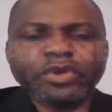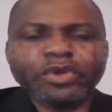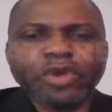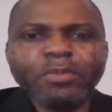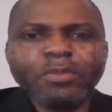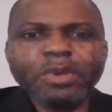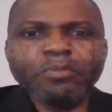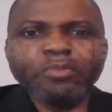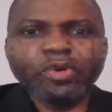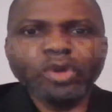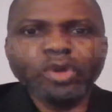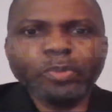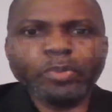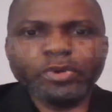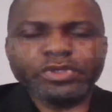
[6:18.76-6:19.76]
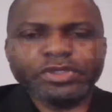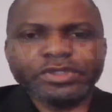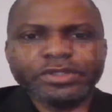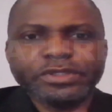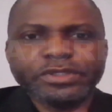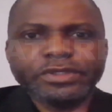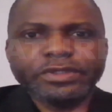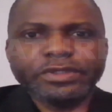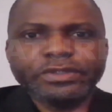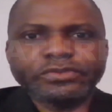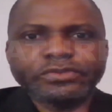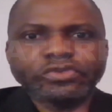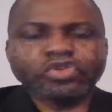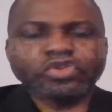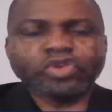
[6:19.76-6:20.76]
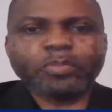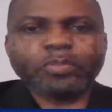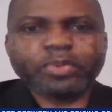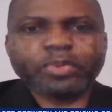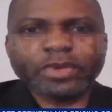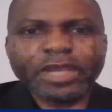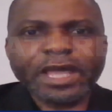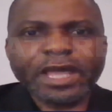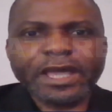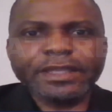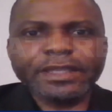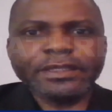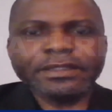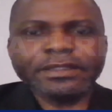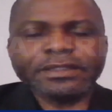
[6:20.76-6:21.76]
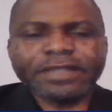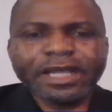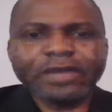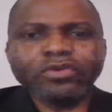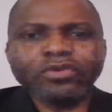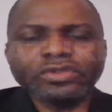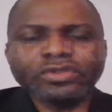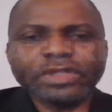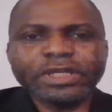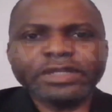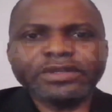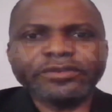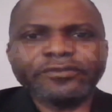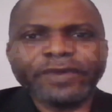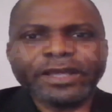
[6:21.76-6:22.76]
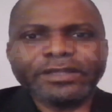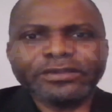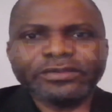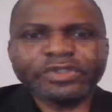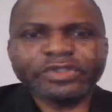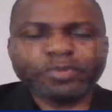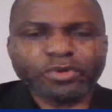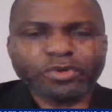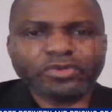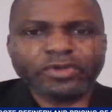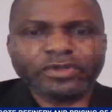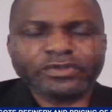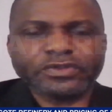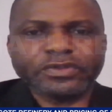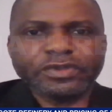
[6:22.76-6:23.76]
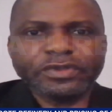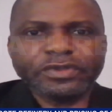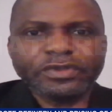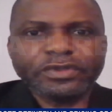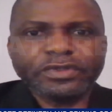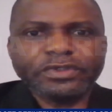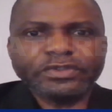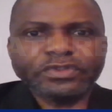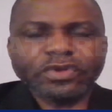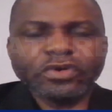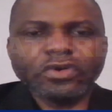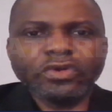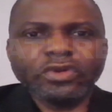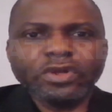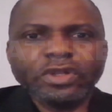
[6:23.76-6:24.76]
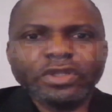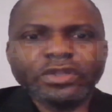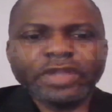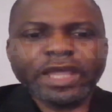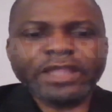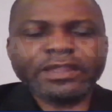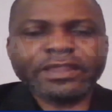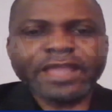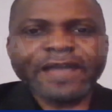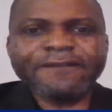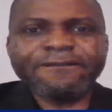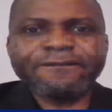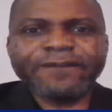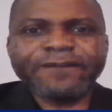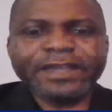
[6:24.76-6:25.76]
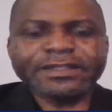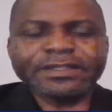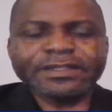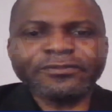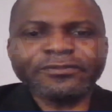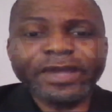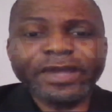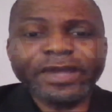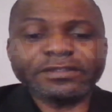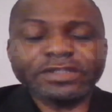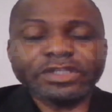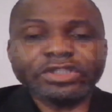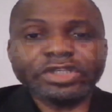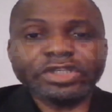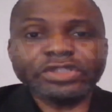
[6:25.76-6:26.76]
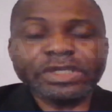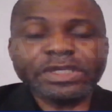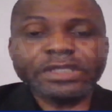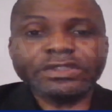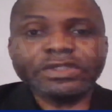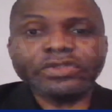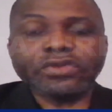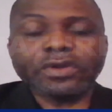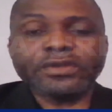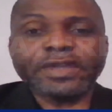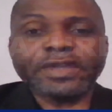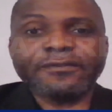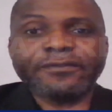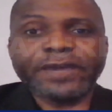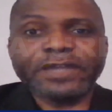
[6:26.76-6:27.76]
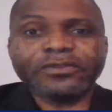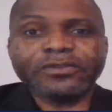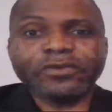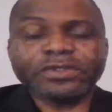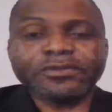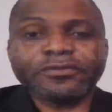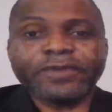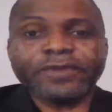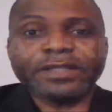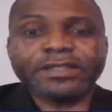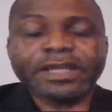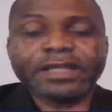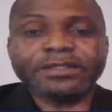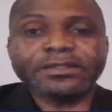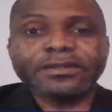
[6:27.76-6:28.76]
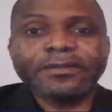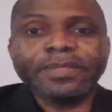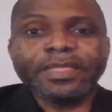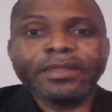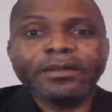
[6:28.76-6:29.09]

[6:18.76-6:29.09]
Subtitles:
become a monopoly to supply Dangote Refinery's products. So that fight, in fact, the genesis of that fight was the fact that